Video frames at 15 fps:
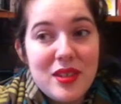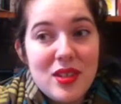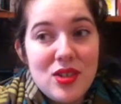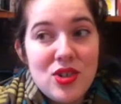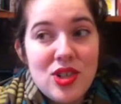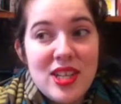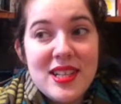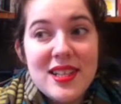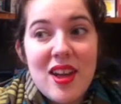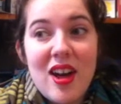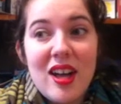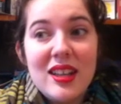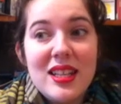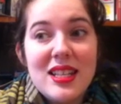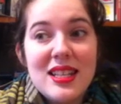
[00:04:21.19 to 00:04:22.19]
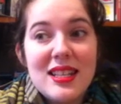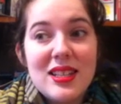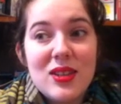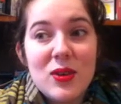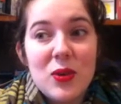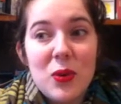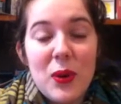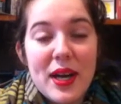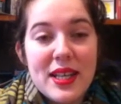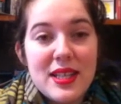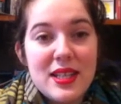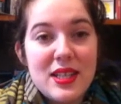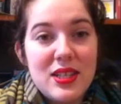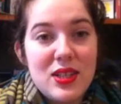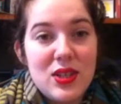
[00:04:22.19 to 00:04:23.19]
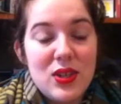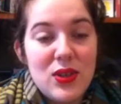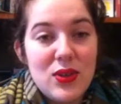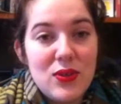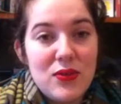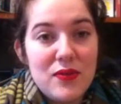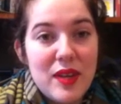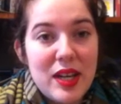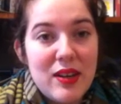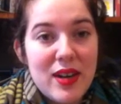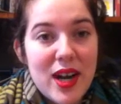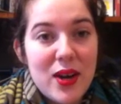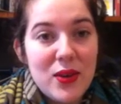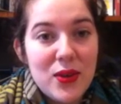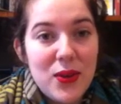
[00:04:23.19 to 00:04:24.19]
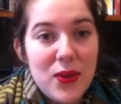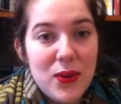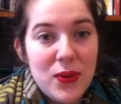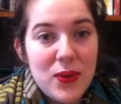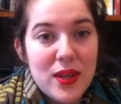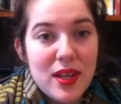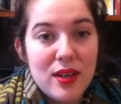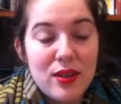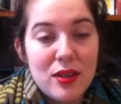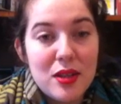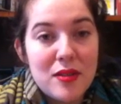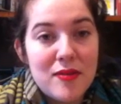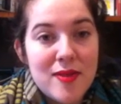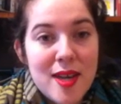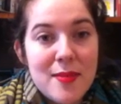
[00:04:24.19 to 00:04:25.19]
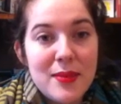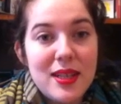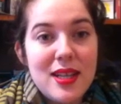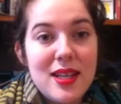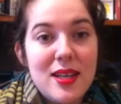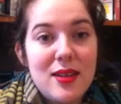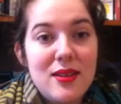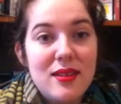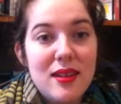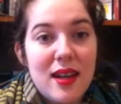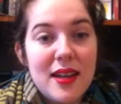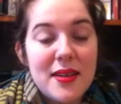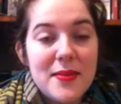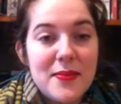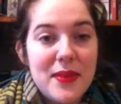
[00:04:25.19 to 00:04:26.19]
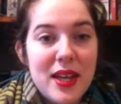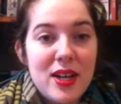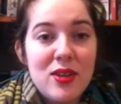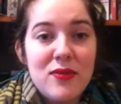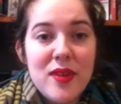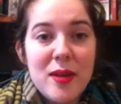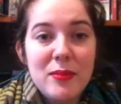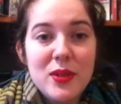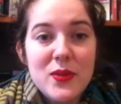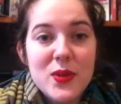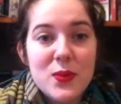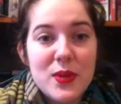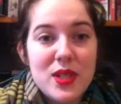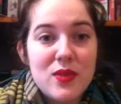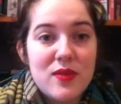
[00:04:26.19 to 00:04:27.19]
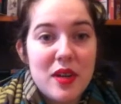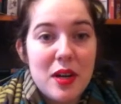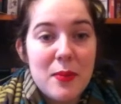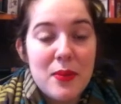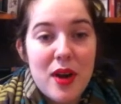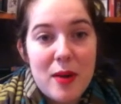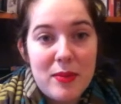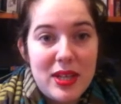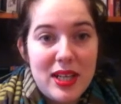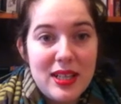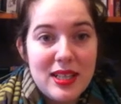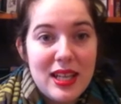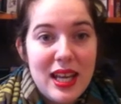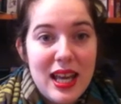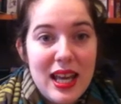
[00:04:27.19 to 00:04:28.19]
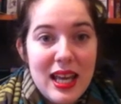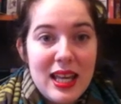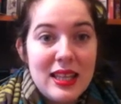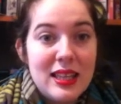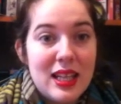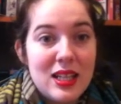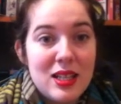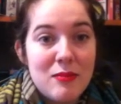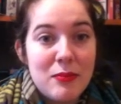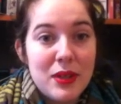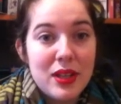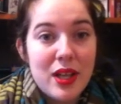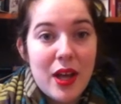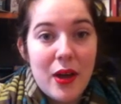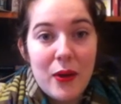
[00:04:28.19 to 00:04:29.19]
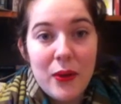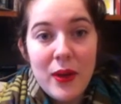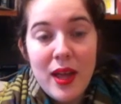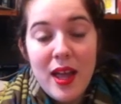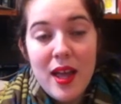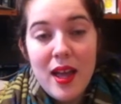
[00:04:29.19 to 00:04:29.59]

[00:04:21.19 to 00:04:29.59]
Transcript: She's on this quest to figure out who killed her family, and her family was once very prominent in London Below.